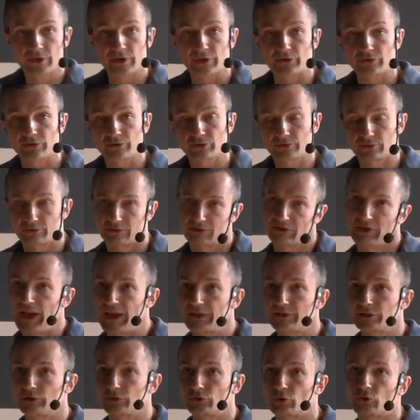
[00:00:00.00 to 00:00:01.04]
is
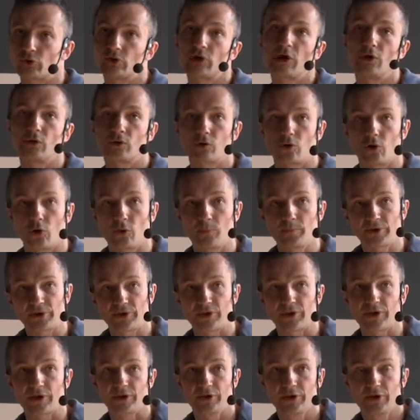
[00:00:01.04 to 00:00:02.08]
handled or how
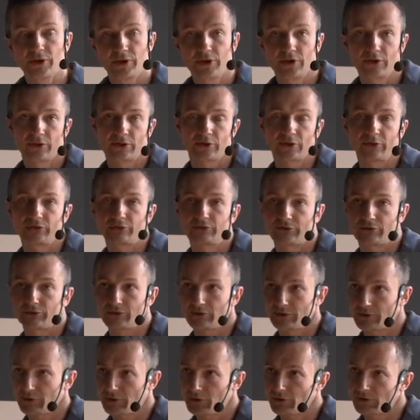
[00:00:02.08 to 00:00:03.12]
company is
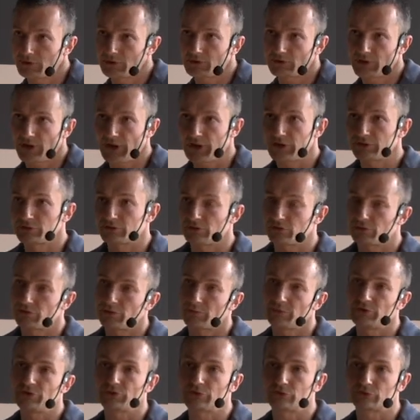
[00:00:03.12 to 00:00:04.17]
handled.
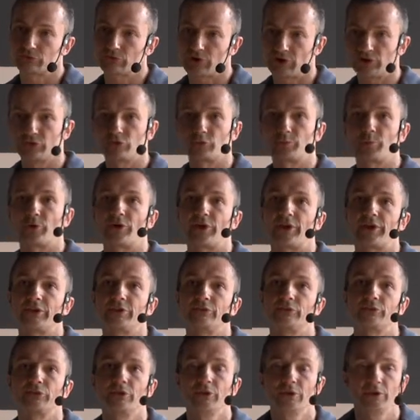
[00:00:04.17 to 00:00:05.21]
So is it
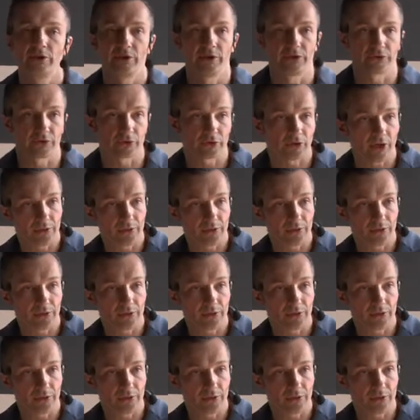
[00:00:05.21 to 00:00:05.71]
transparent, is it